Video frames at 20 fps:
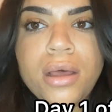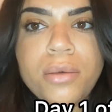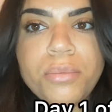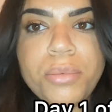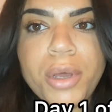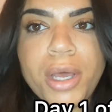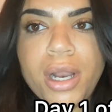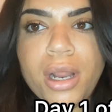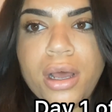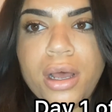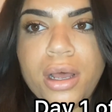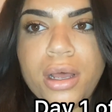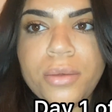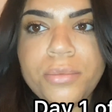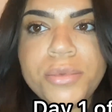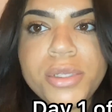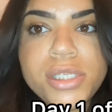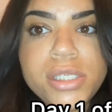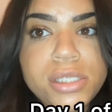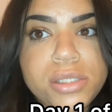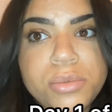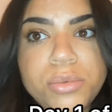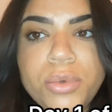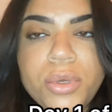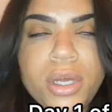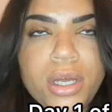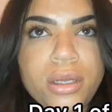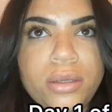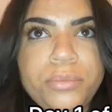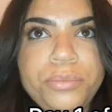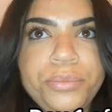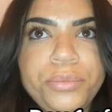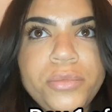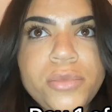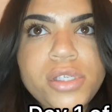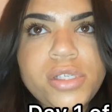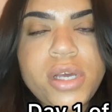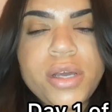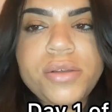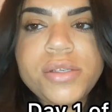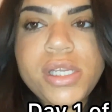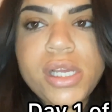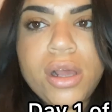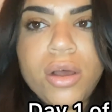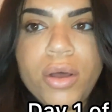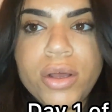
But this is so I was oh,